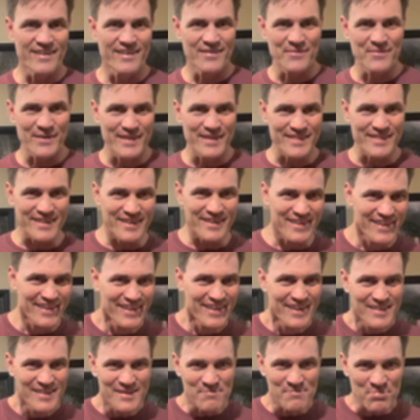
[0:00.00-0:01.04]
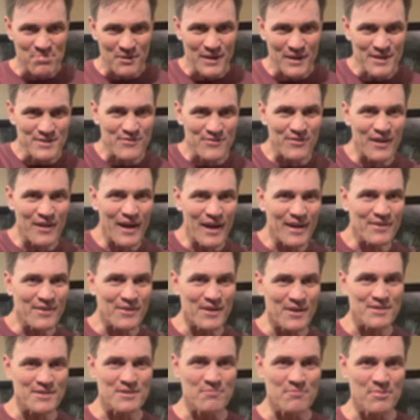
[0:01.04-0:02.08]
when the, the planes fly
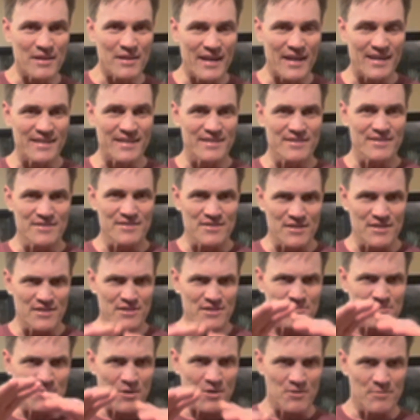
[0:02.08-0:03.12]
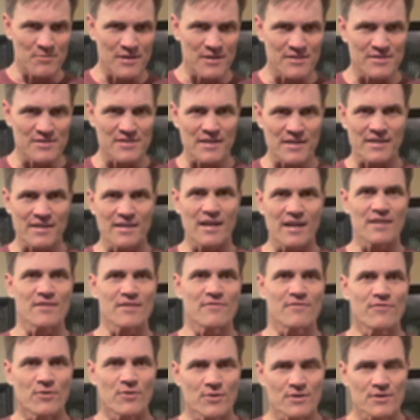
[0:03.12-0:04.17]
across the planet and you see these pyramids sticking out of the
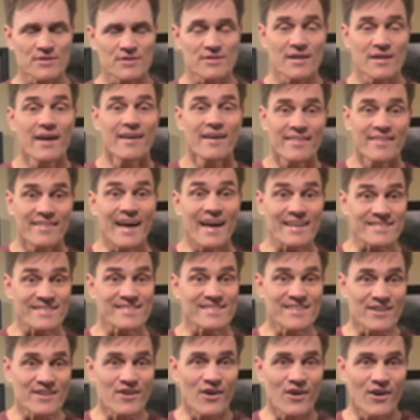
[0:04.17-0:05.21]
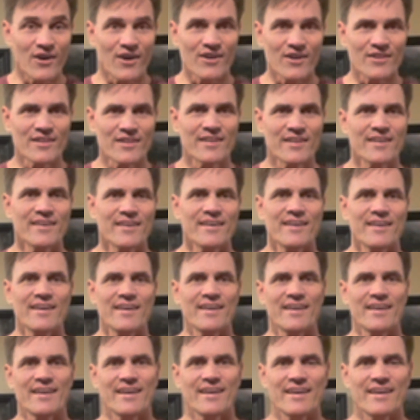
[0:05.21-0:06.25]
forest. That's Tikal.
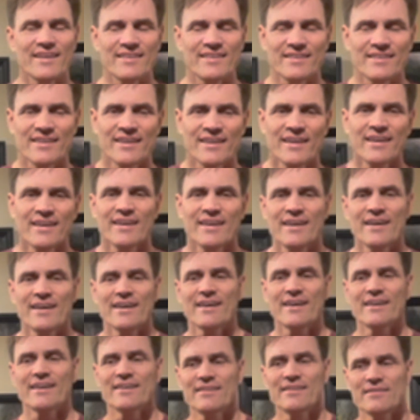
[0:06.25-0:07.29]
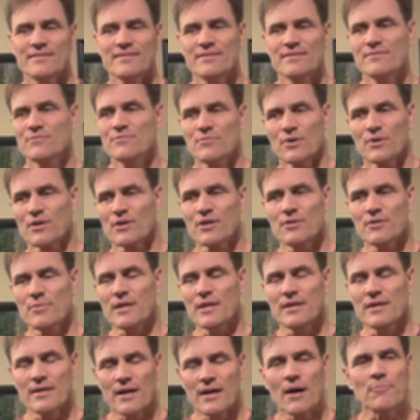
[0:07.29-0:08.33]
And uh, we're going to
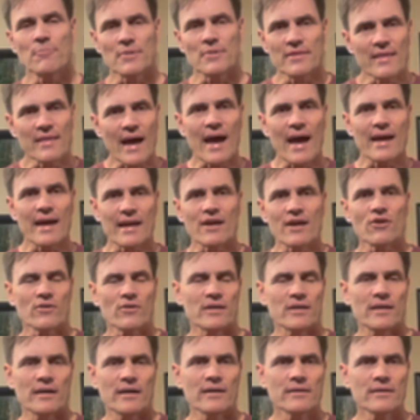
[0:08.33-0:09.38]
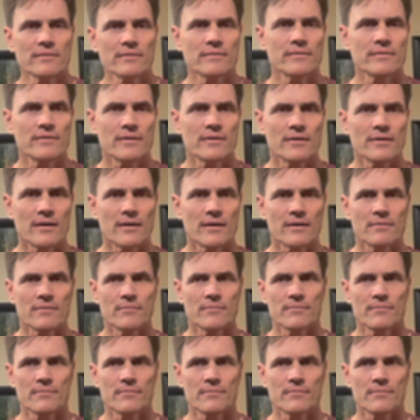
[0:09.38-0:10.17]
be up in that area uh,